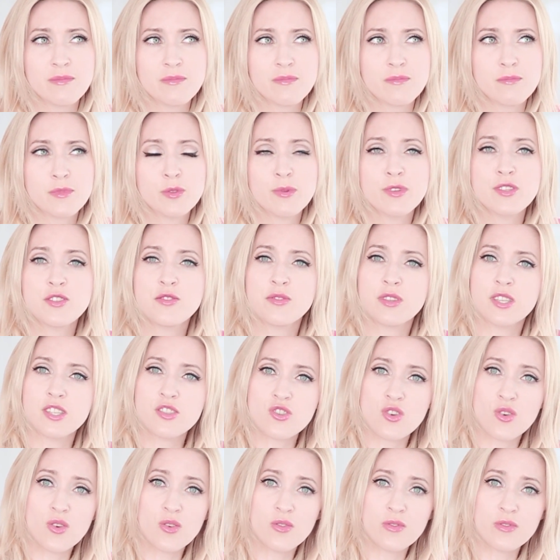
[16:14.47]
but once you
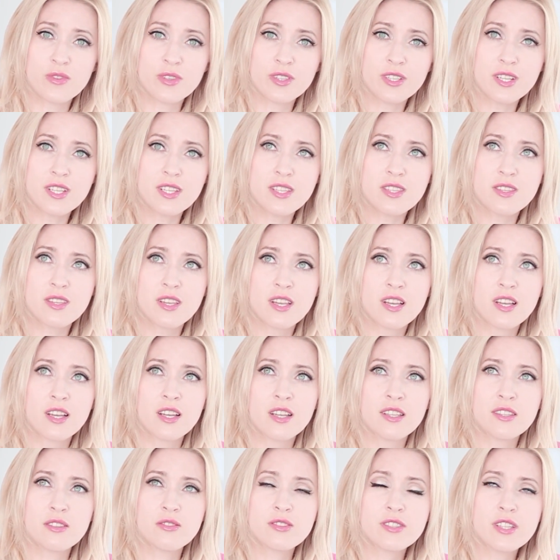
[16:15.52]
get over it,
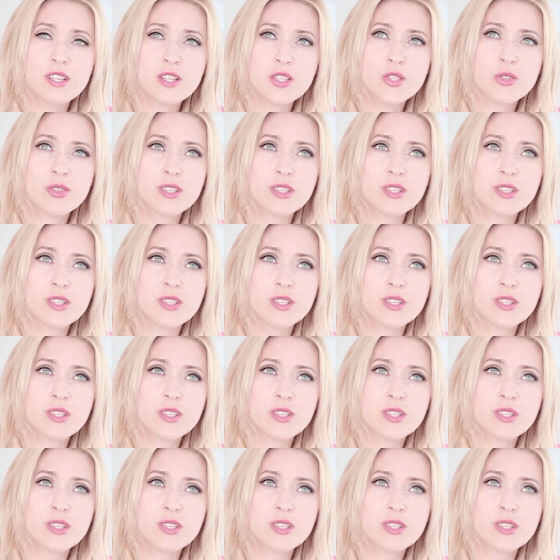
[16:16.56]
you start